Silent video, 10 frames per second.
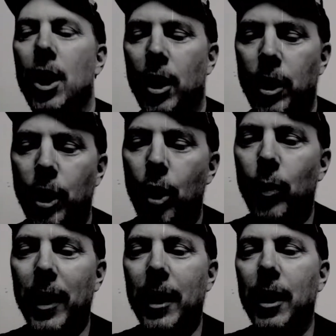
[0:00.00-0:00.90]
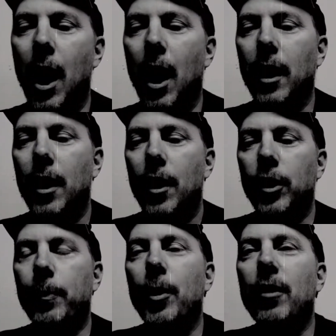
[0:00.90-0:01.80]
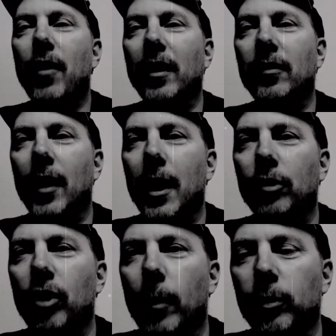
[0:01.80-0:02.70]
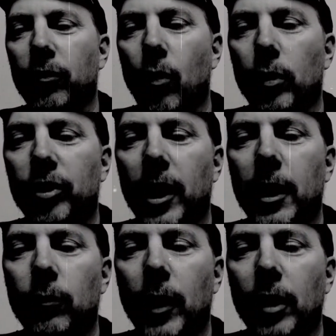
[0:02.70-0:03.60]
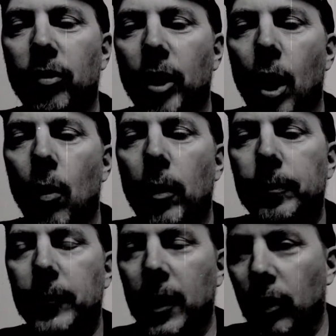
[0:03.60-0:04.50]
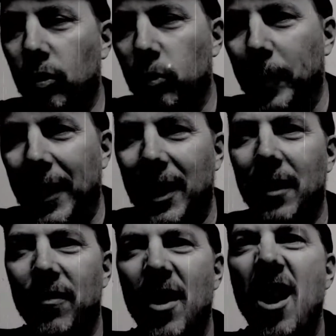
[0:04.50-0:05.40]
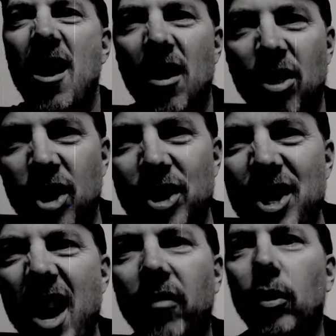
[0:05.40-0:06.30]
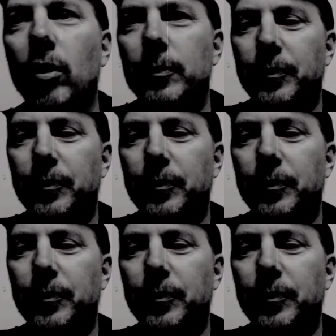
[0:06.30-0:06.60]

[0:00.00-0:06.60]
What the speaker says: In the book of Isaiah chapter 14, it reads, and this is speaking of the devil.